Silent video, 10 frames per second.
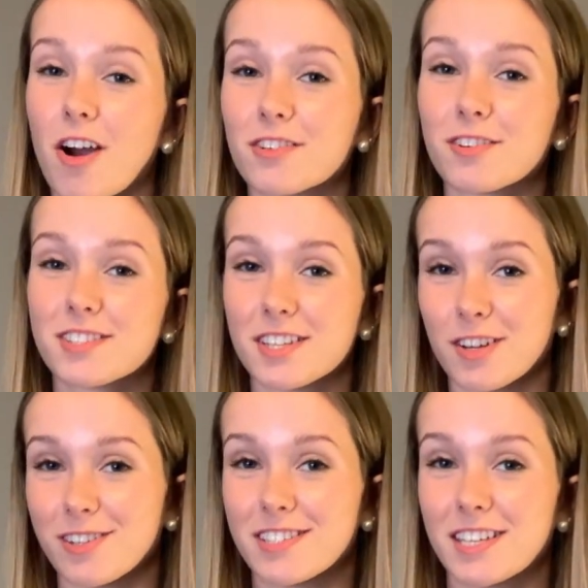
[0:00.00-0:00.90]
doctors
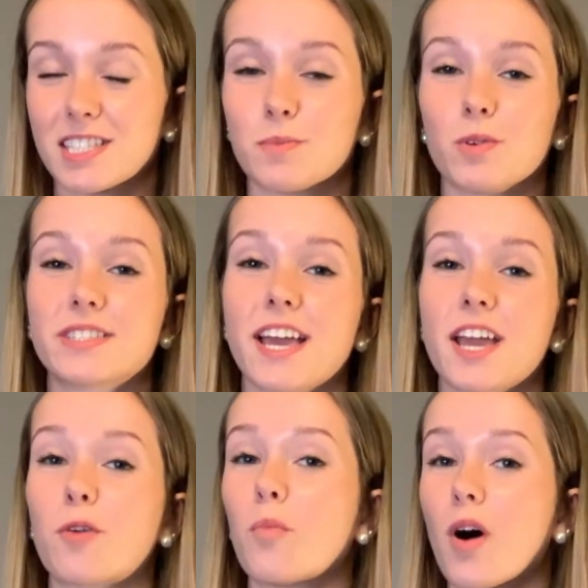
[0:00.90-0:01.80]
and nurses will
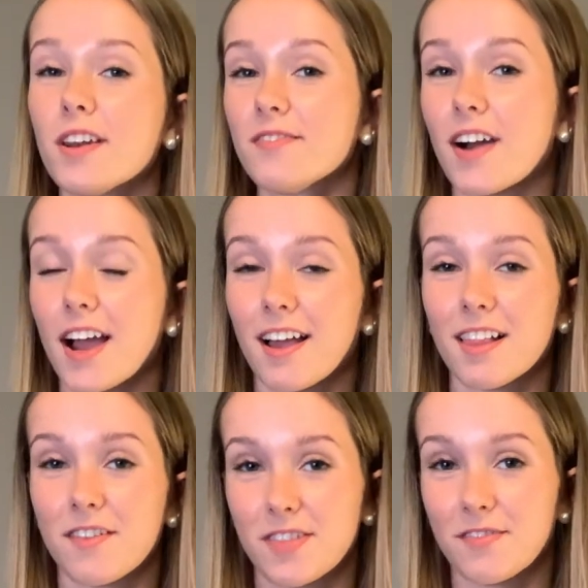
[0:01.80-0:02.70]
take one
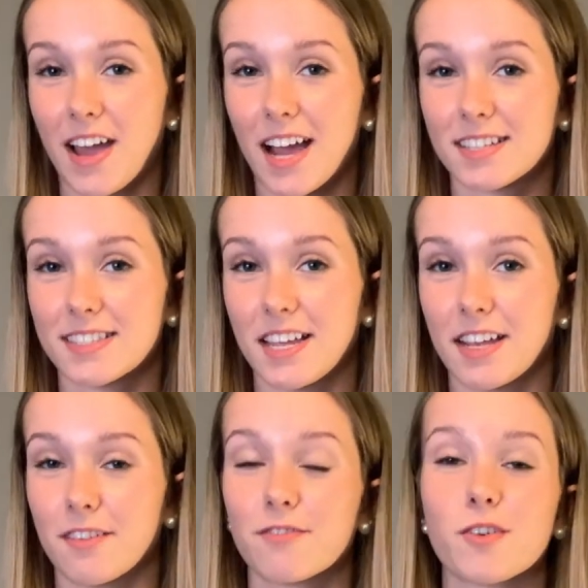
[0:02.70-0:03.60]
vial of the
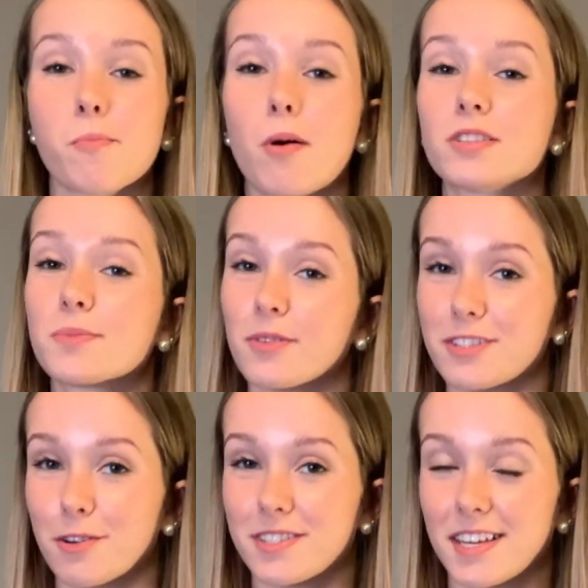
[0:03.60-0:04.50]
vaccine for multiple
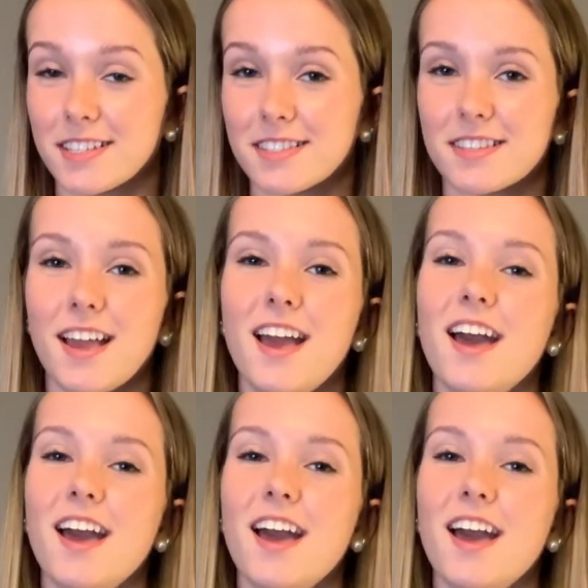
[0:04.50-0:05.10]
doses.